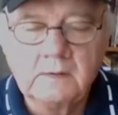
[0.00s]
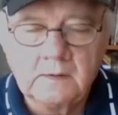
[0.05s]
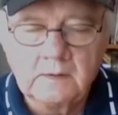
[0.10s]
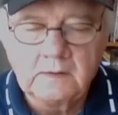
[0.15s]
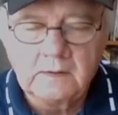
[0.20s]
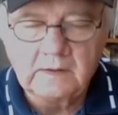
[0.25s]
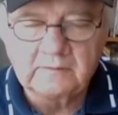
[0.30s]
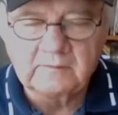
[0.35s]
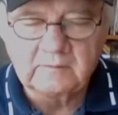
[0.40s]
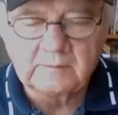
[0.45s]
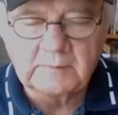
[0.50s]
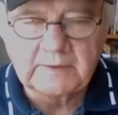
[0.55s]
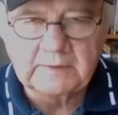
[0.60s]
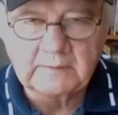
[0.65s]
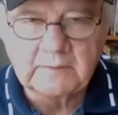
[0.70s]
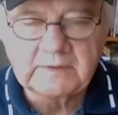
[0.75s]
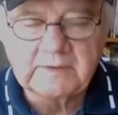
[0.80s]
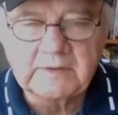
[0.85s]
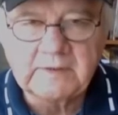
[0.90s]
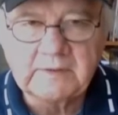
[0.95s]
Hey everybody,
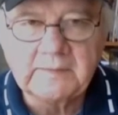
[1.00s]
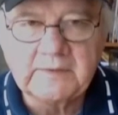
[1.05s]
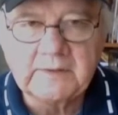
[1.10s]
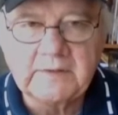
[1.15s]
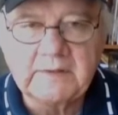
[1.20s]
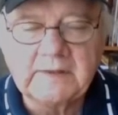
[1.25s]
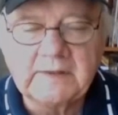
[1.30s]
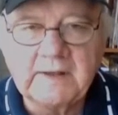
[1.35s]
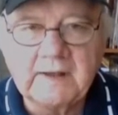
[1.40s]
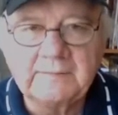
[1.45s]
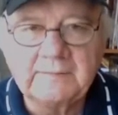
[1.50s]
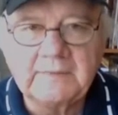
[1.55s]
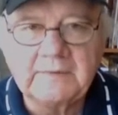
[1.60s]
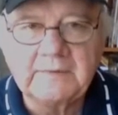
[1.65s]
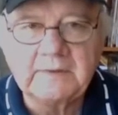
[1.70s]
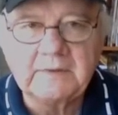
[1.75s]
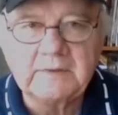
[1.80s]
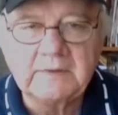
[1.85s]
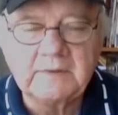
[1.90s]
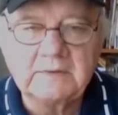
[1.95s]
with Needham
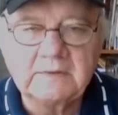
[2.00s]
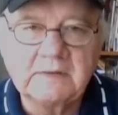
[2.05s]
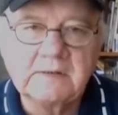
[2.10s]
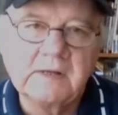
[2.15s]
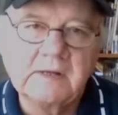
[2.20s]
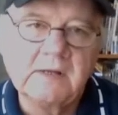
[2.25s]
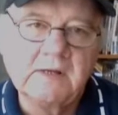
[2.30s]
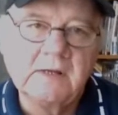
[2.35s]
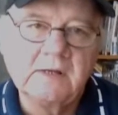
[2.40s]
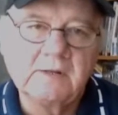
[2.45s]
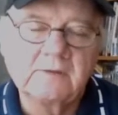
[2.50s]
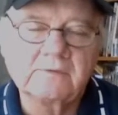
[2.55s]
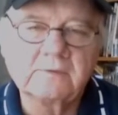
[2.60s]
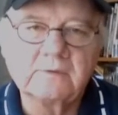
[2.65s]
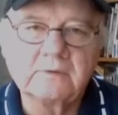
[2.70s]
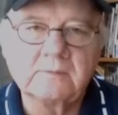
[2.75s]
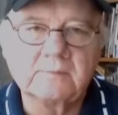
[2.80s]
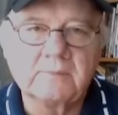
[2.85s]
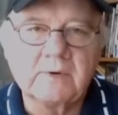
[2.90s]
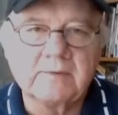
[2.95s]
Handicapping,
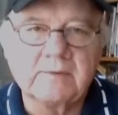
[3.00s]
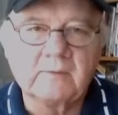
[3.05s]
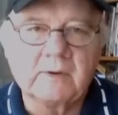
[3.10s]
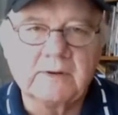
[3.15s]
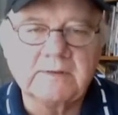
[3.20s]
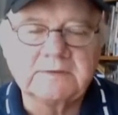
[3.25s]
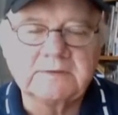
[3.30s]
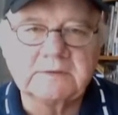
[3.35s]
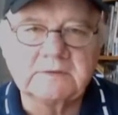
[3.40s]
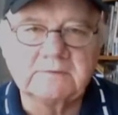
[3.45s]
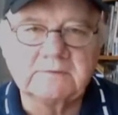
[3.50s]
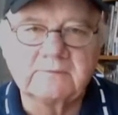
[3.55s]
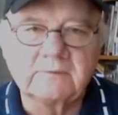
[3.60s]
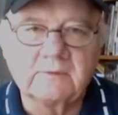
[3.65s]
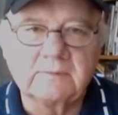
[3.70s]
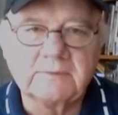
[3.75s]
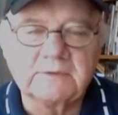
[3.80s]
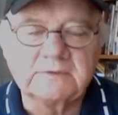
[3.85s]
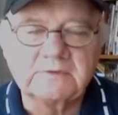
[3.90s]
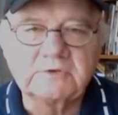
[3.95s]
thoroughbred racing
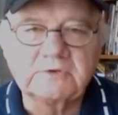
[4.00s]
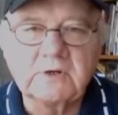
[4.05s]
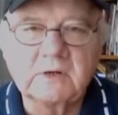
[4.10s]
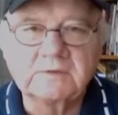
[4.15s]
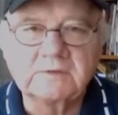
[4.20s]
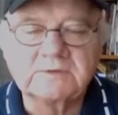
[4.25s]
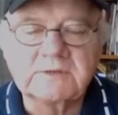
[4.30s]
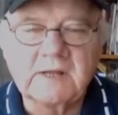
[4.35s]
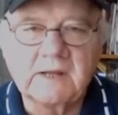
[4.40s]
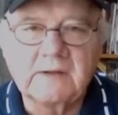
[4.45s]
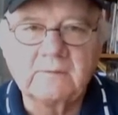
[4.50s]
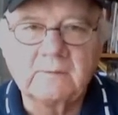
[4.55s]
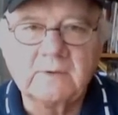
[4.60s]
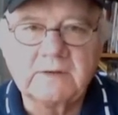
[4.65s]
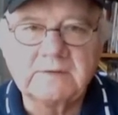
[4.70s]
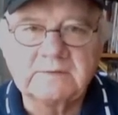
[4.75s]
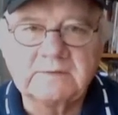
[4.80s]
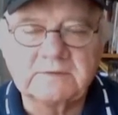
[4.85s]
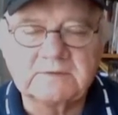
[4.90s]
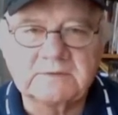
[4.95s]
from the Charlestown
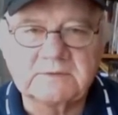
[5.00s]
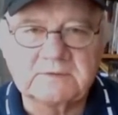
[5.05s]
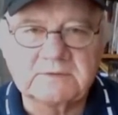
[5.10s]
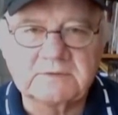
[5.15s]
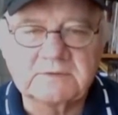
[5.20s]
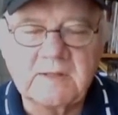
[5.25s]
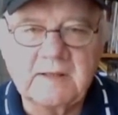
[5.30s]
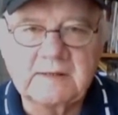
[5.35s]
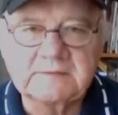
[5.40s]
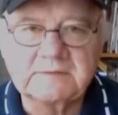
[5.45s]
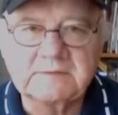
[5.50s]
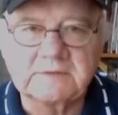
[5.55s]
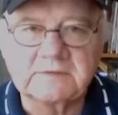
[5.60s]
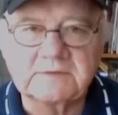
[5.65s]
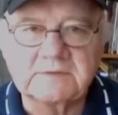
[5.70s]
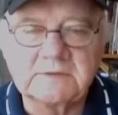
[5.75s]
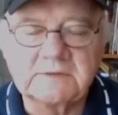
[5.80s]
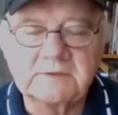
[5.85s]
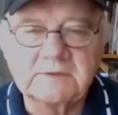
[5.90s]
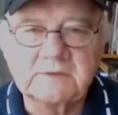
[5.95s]
Races and Slots
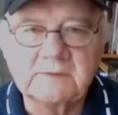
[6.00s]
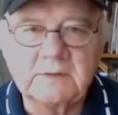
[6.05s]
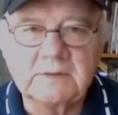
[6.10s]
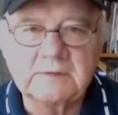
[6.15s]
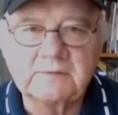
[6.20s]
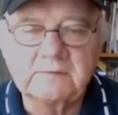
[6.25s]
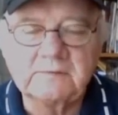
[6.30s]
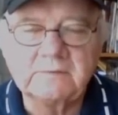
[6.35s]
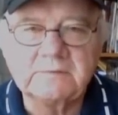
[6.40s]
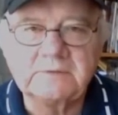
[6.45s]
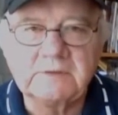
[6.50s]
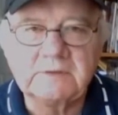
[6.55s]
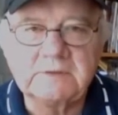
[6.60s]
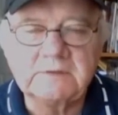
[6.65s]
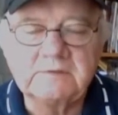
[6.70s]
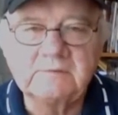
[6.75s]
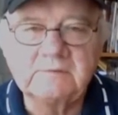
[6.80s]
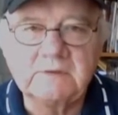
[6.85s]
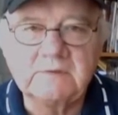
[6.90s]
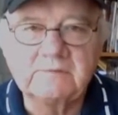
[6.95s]
Casino on Tuesday
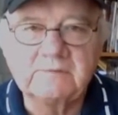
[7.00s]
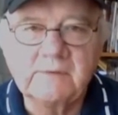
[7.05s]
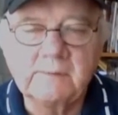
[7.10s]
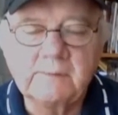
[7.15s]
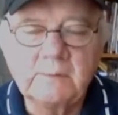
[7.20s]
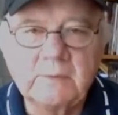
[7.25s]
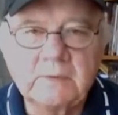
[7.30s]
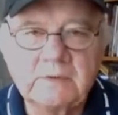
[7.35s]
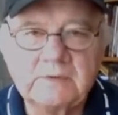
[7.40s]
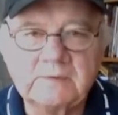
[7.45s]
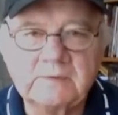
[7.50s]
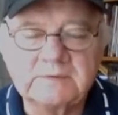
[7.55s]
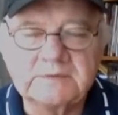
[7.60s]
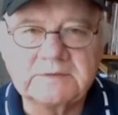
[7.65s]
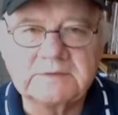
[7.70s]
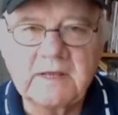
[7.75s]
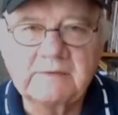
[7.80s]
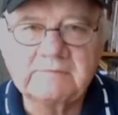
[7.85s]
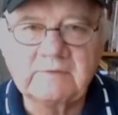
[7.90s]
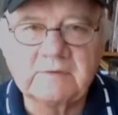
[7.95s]
evening, February the
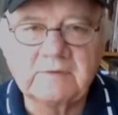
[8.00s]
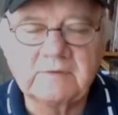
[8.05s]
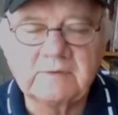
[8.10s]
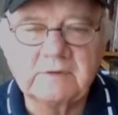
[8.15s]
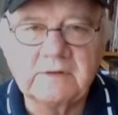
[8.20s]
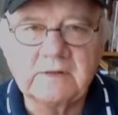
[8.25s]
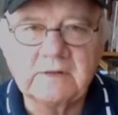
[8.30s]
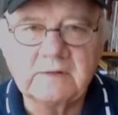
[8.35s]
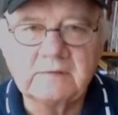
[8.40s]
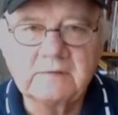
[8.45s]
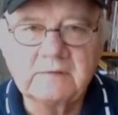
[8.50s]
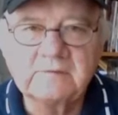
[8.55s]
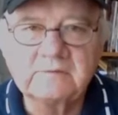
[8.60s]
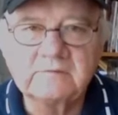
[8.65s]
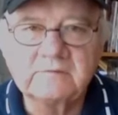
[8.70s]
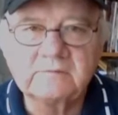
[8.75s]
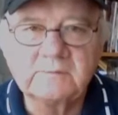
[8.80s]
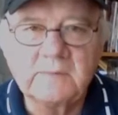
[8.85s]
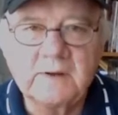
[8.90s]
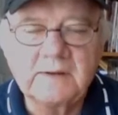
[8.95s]
7th, and this
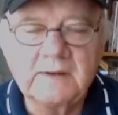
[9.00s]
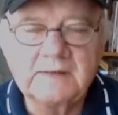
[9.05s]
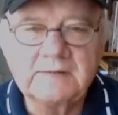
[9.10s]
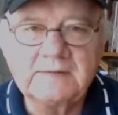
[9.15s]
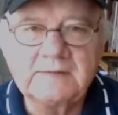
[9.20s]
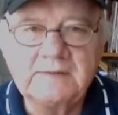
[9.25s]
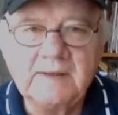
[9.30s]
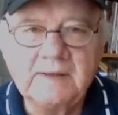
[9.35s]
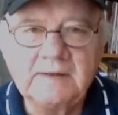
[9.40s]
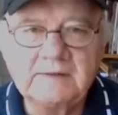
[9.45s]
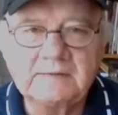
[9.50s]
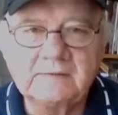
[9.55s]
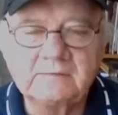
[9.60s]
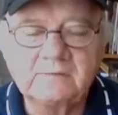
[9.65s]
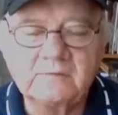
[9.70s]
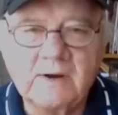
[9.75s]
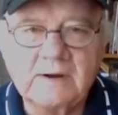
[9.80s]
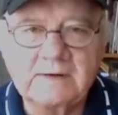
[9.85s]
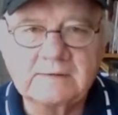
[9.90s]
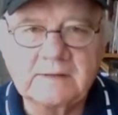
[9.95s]
is my
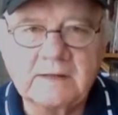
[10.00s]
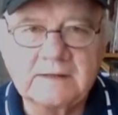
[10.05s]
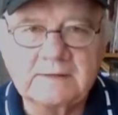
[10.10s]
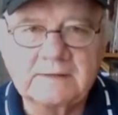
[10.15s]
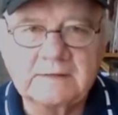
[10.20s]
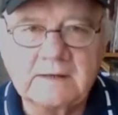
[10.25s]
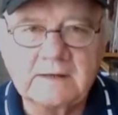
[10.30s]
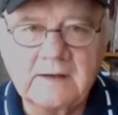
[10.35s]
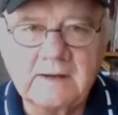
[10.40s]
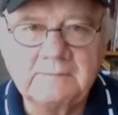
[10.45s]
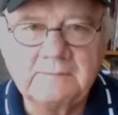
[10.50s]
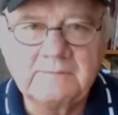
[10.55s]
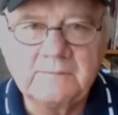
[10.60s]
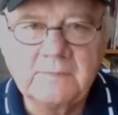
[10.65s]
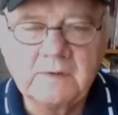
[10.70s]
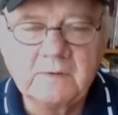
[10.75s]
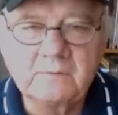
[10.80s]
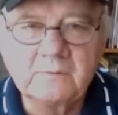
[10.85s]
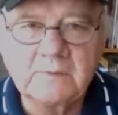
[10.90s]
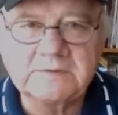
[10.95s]
dayatthetrack.com
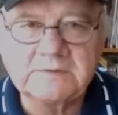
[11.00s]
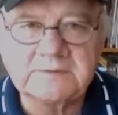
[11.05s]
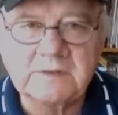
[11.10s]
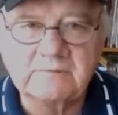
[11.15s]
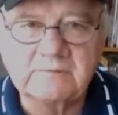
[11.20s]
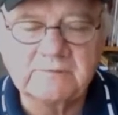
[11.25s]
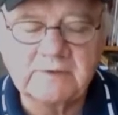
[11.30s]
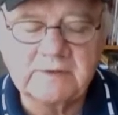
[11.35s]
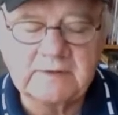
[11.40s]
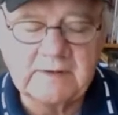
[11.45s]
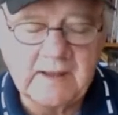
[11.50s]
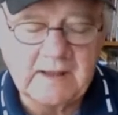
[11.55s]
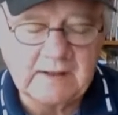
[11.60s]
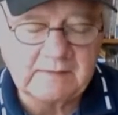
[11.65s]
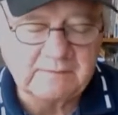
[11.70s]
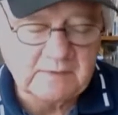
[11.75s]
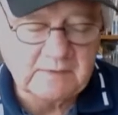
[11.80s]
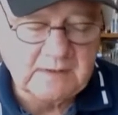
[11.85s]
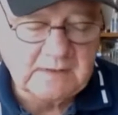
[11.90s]
race of the day.